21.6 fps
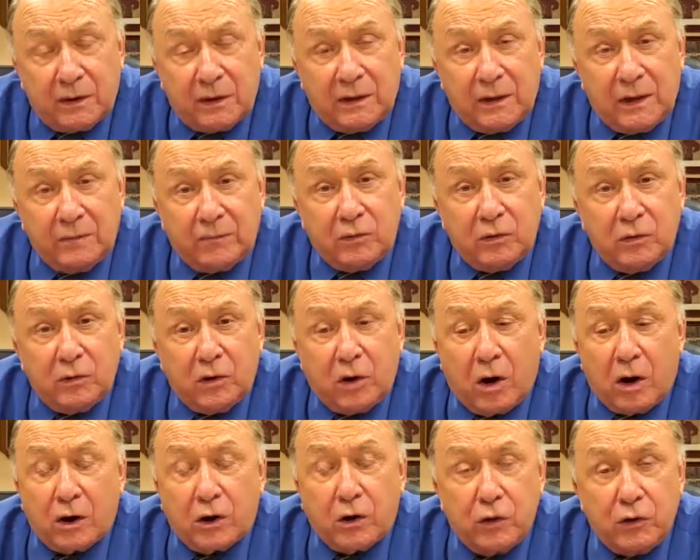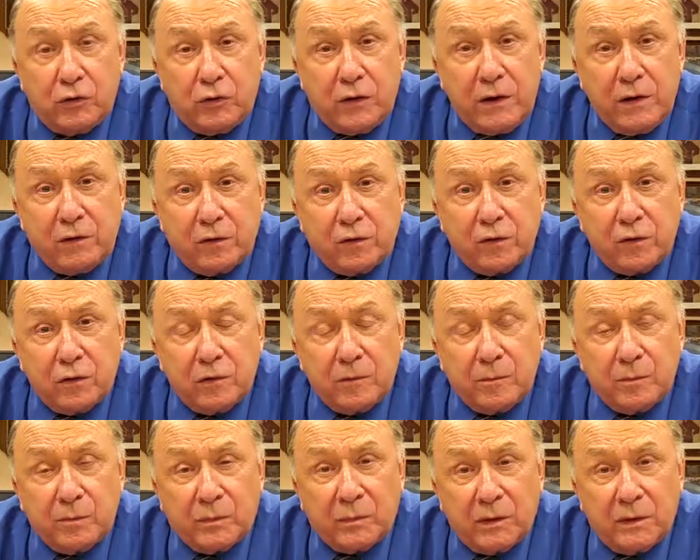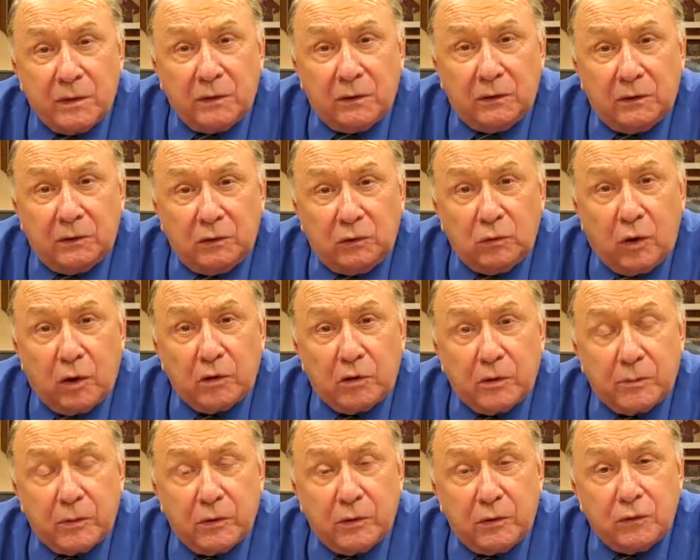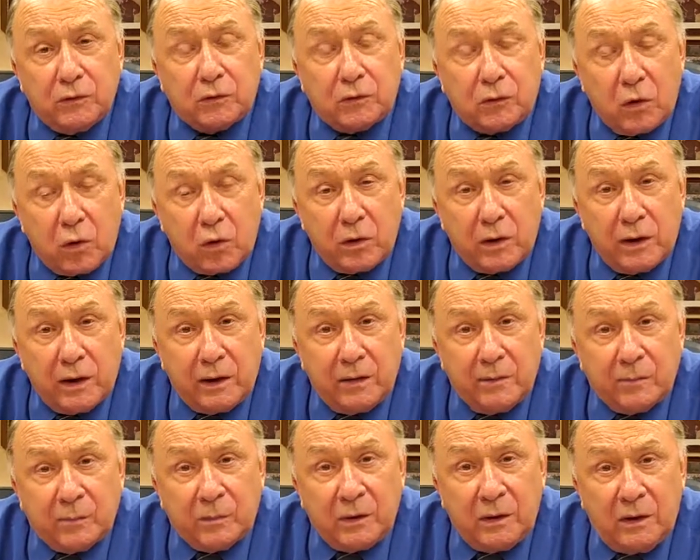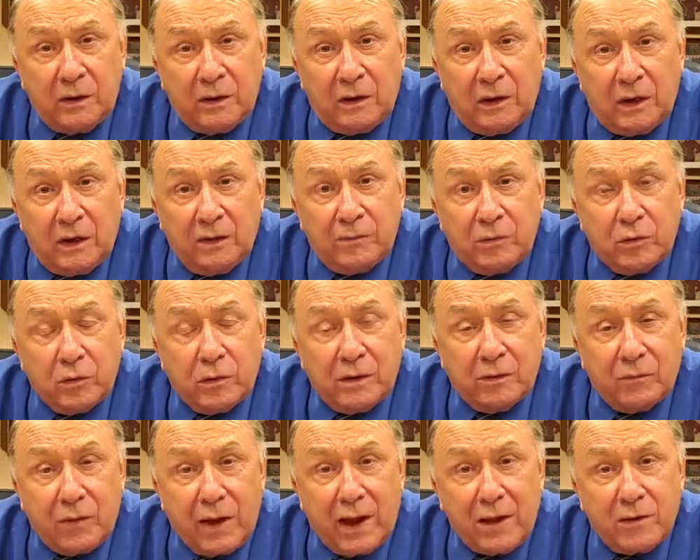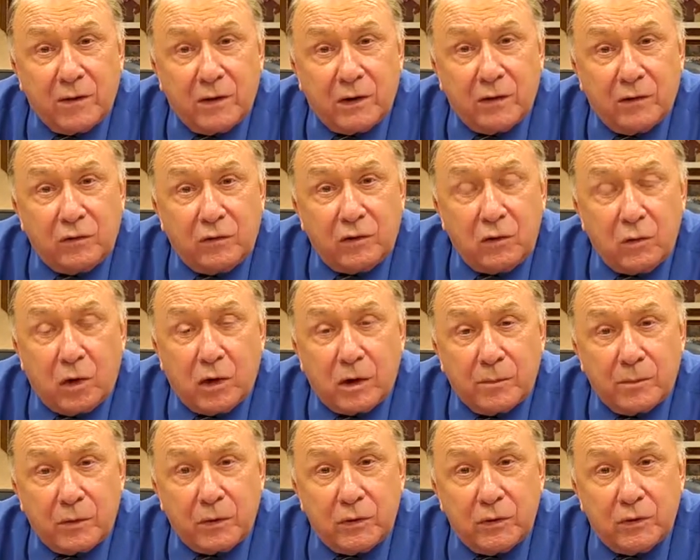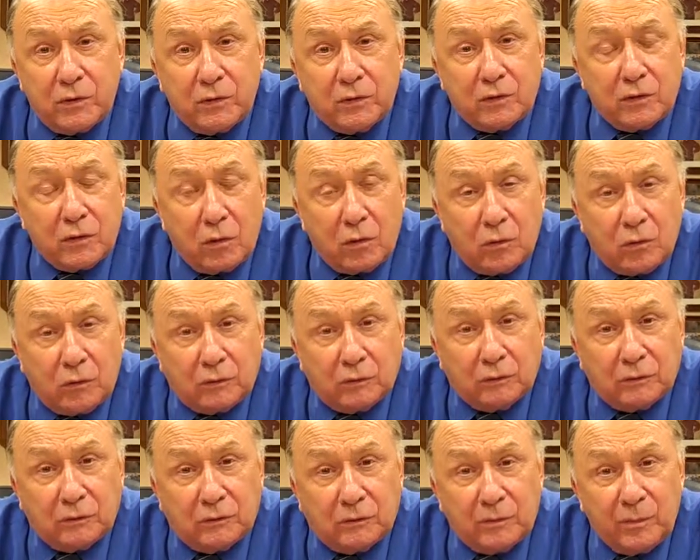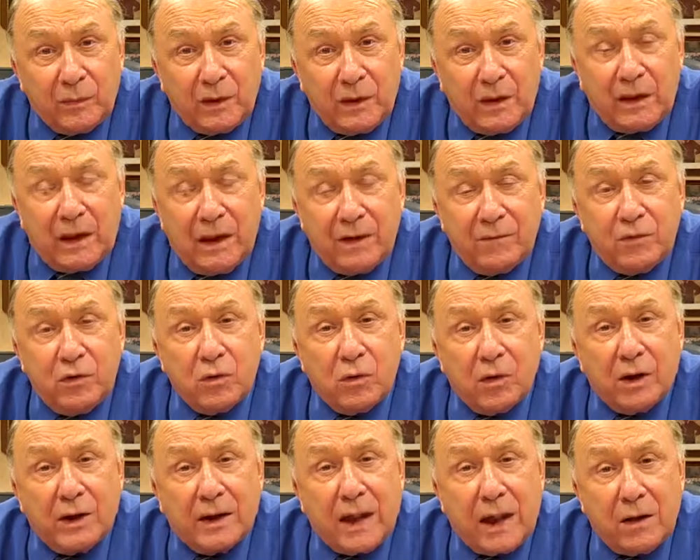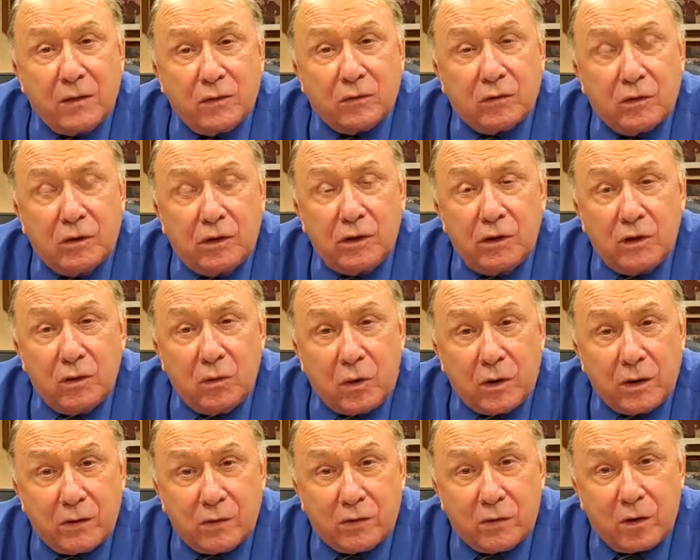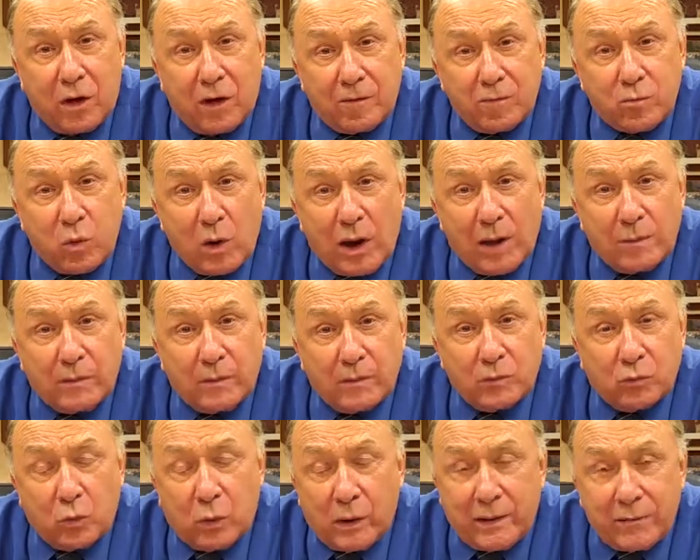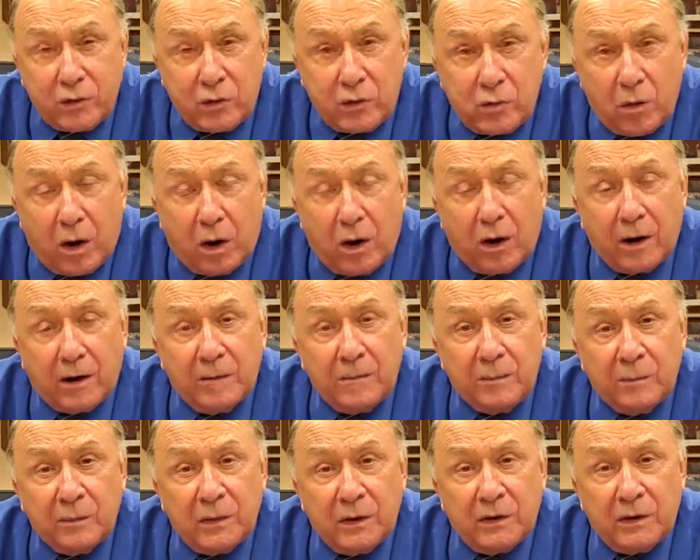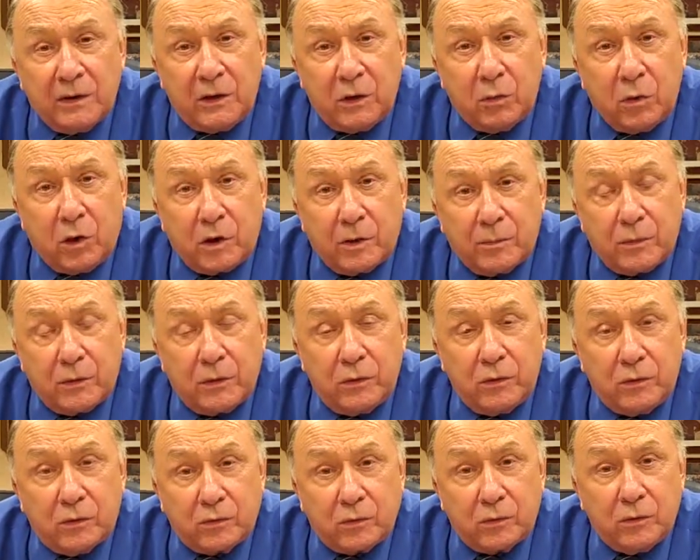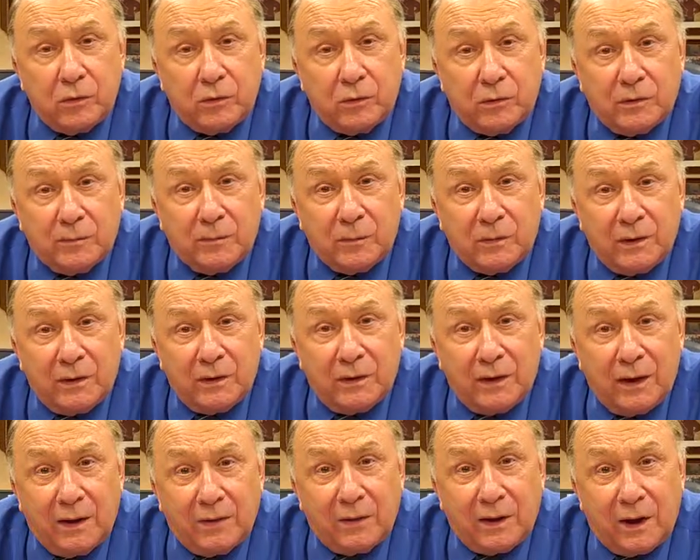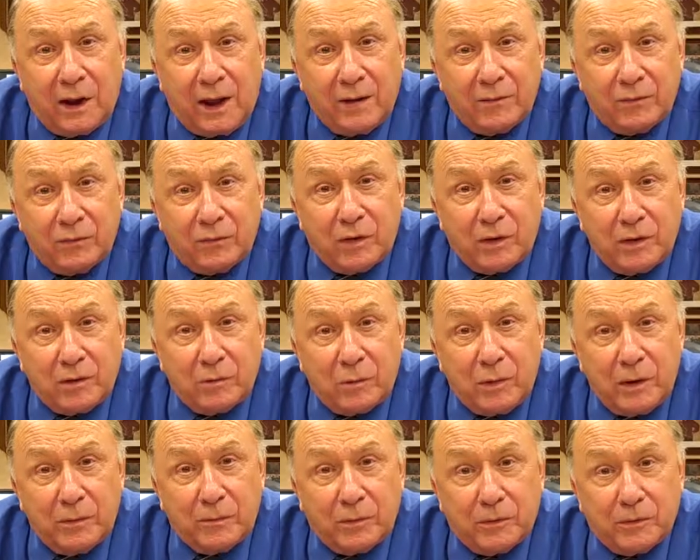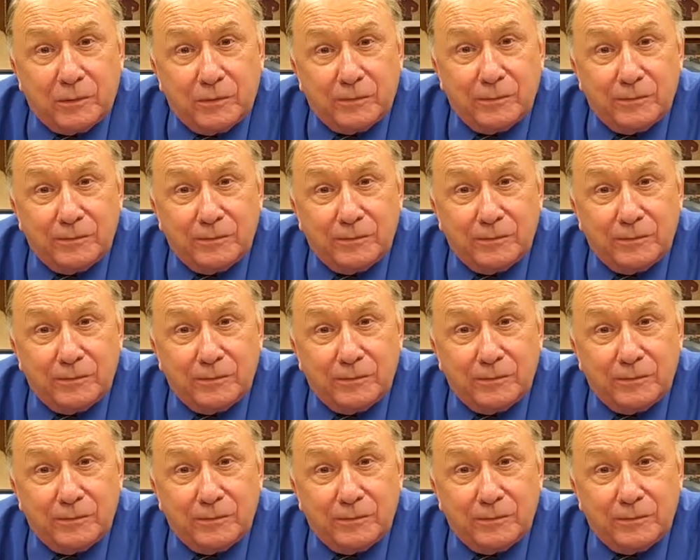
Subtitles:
If you are a good teacher, you ought to produce learning. If you're an evangelist, you ought to produce souls. If you are a counselor, you ought to solve problems. Whatever you are, you ought to produce fruit in the life of other people.